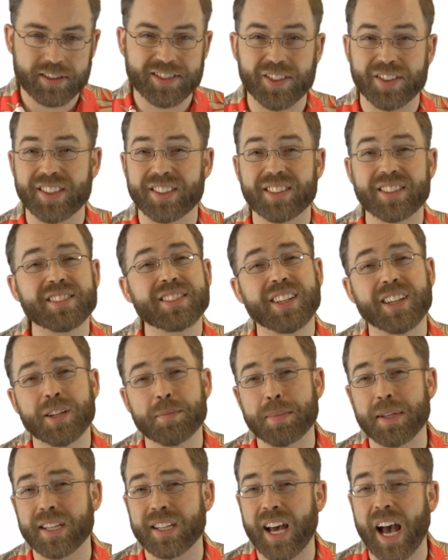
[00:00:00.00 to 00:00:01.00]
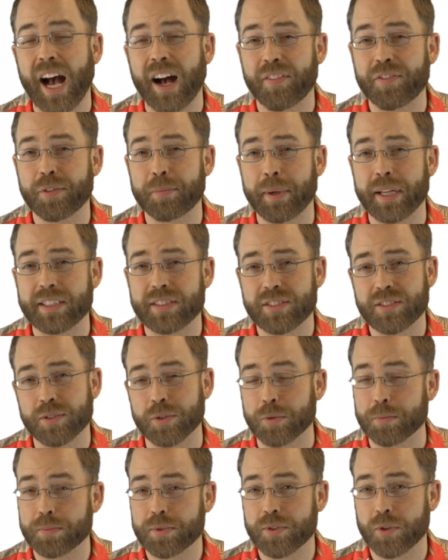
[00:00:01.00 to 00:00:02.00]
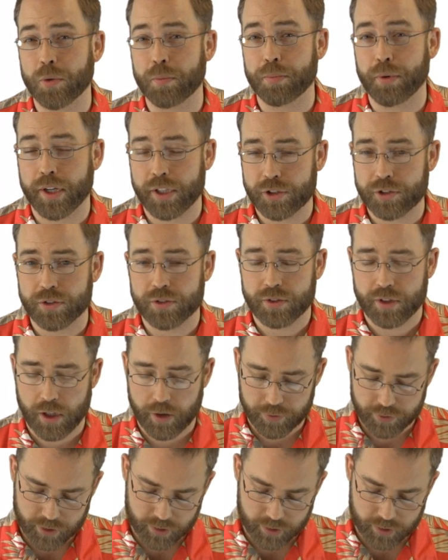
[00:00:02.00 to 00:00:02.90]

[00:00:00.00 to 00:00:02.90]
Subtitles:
So this is going to be an alphabet soup, so brace yourself.